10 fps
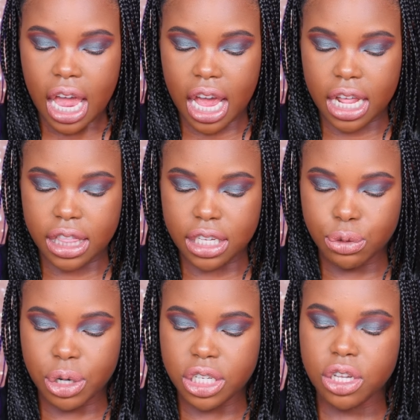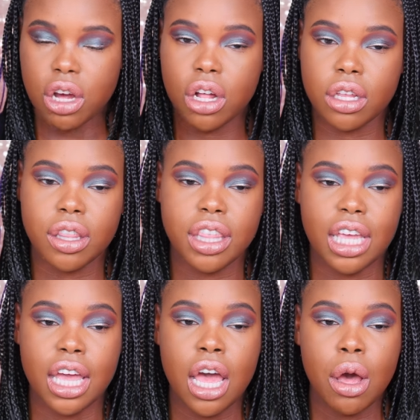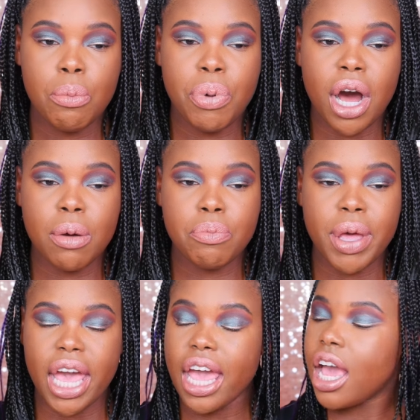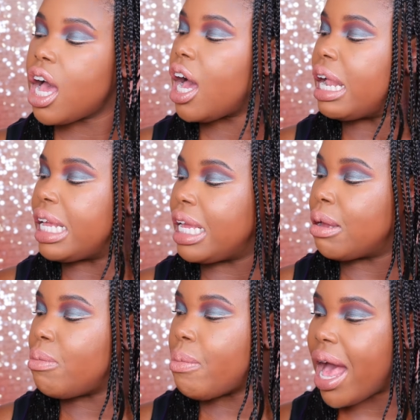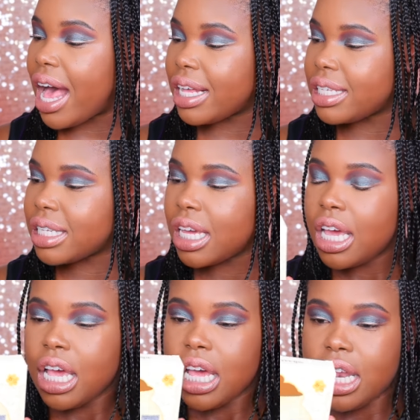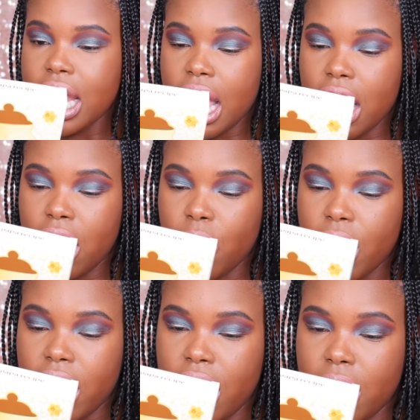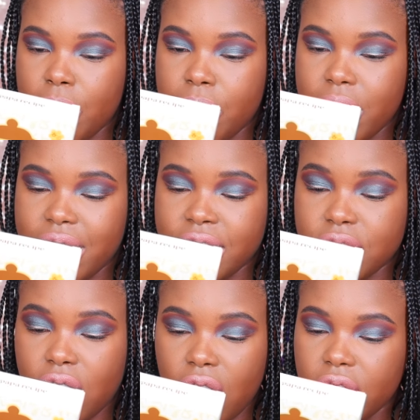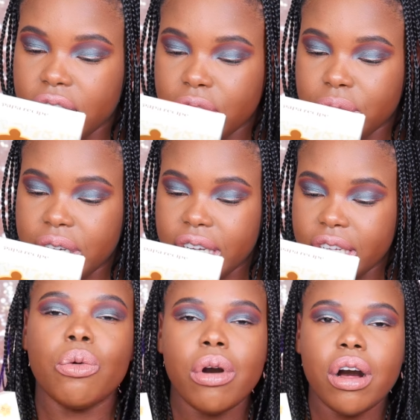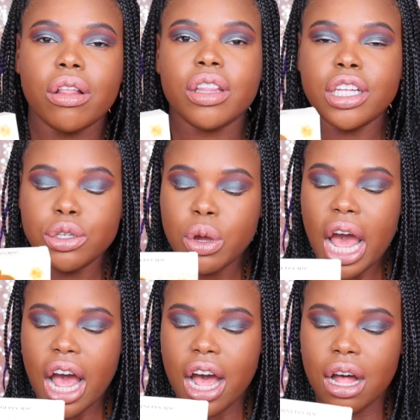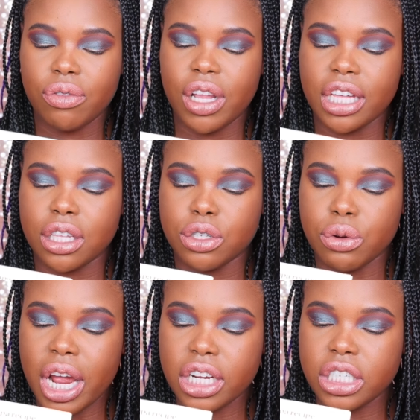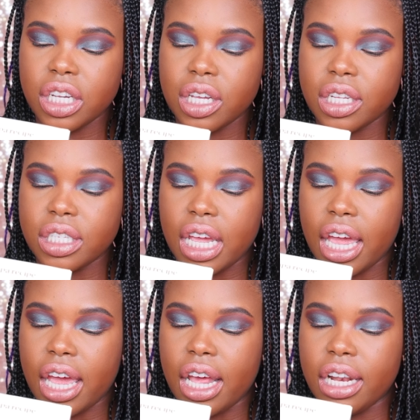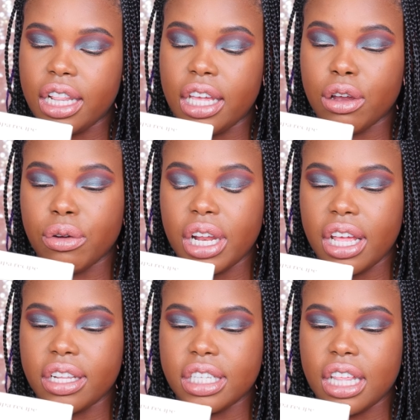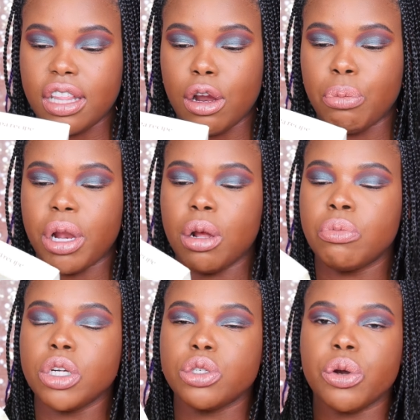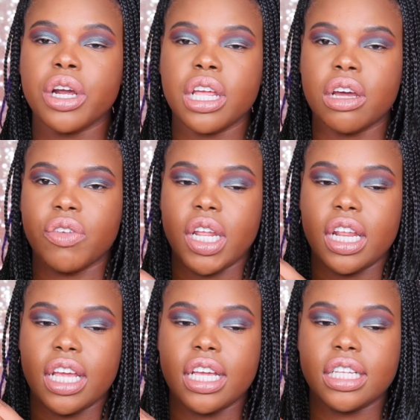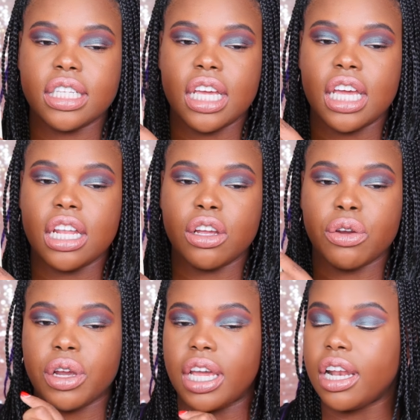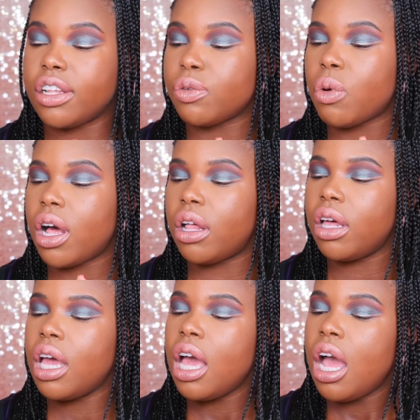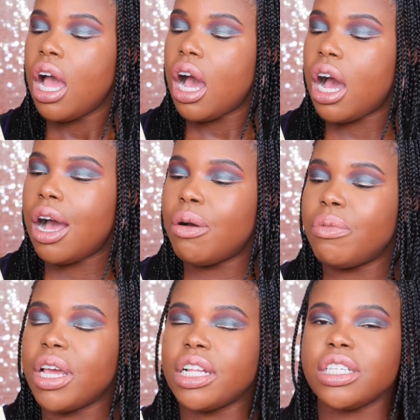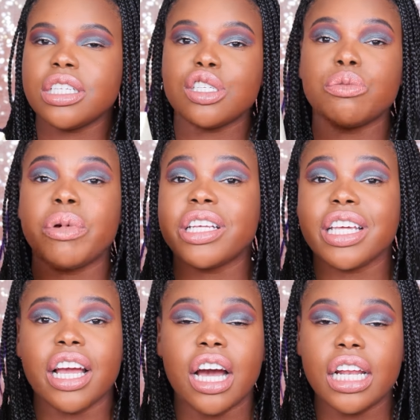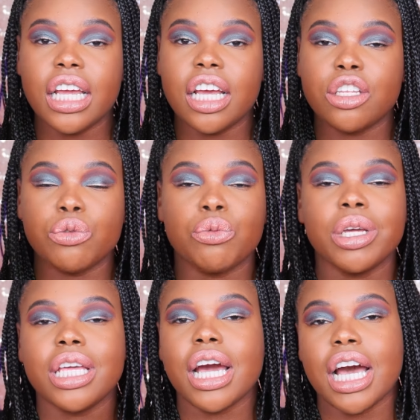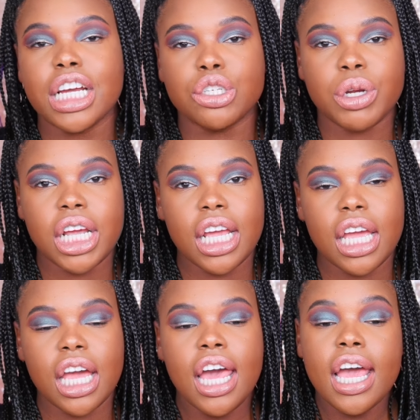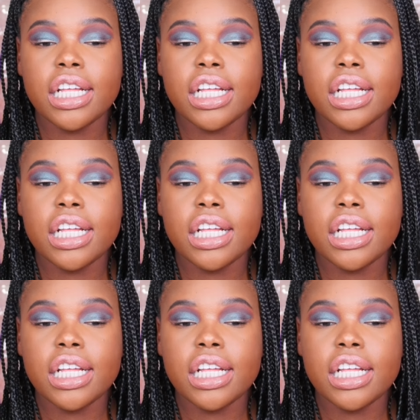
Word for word: And this one is called the Bombee Honey Mask. Now, um, it's all in Korean. Well, they do have like the direction and the ingredients in there, but a majority of it is in Korean as well. Um, it just smells like honey. It's really hydrating.